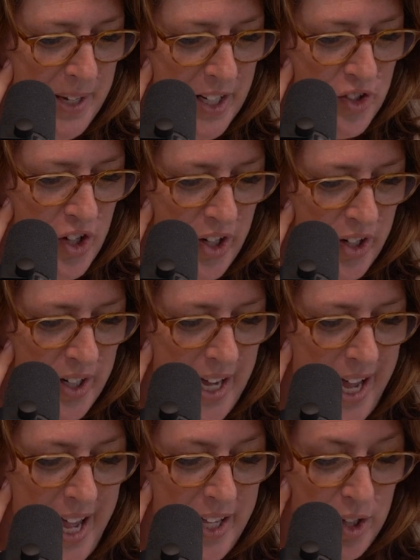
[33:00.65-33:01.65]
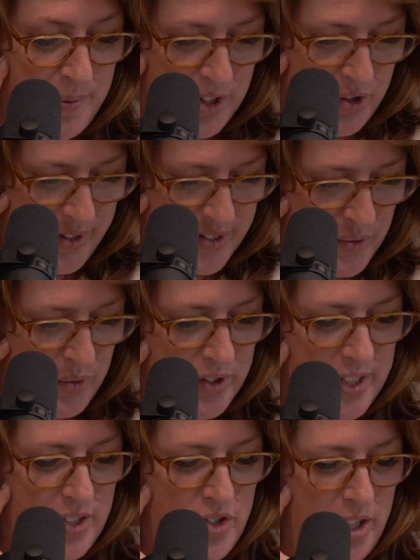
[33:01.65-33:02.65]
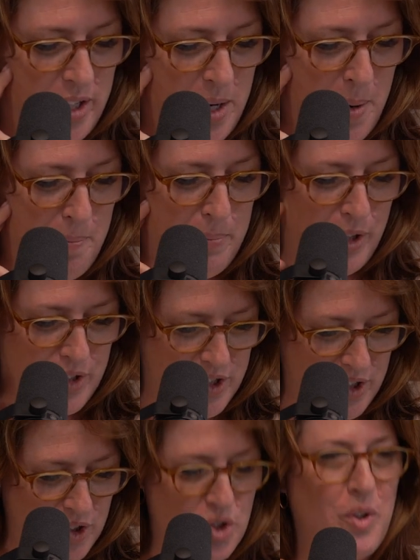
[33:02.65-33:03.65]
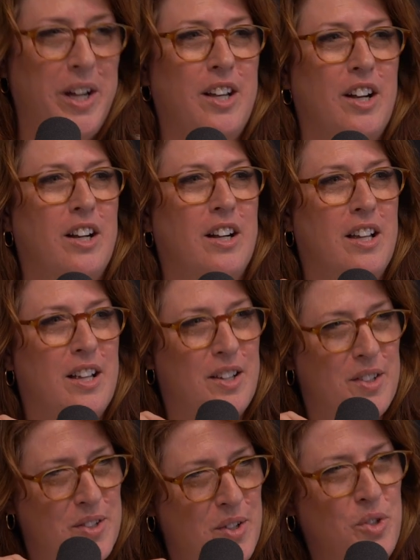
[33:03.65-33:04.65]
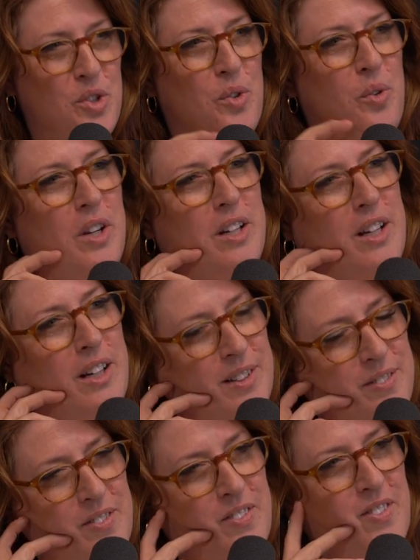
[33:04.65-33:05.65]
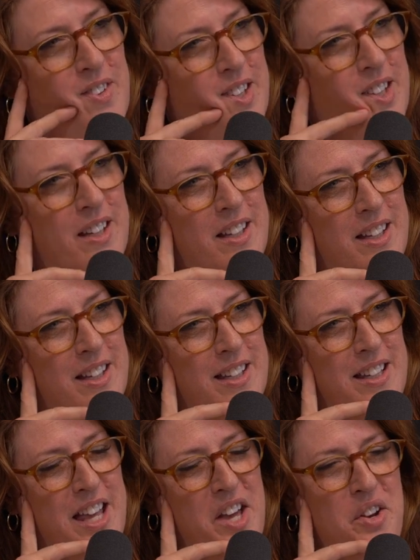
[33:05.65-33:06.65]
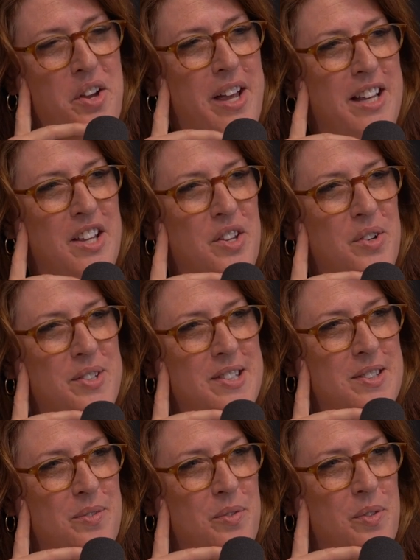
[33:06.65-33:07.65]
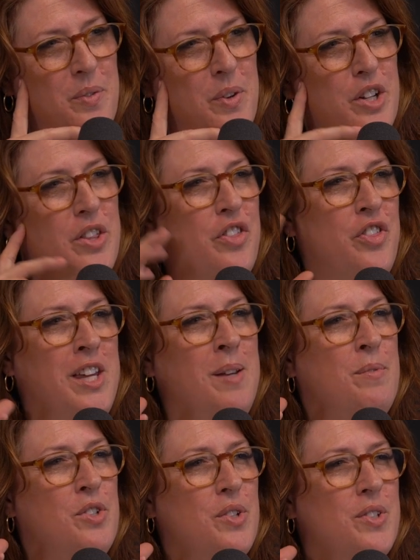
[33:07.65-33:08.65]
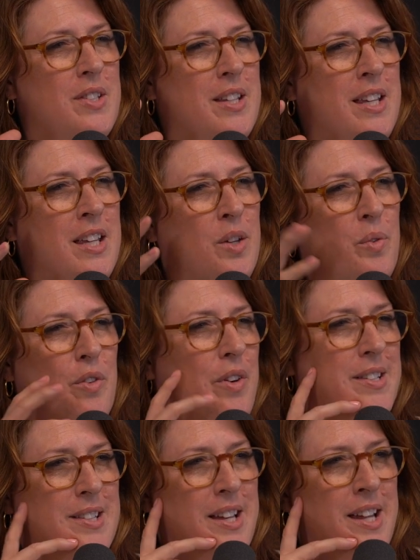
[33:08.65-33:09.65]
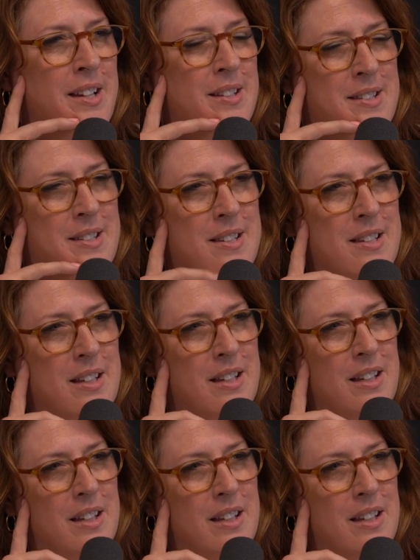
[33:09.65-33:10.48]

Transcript: manager, elementary school teacher, personal trainer, social worker. How do any of those, what are the themes you see? What resonates?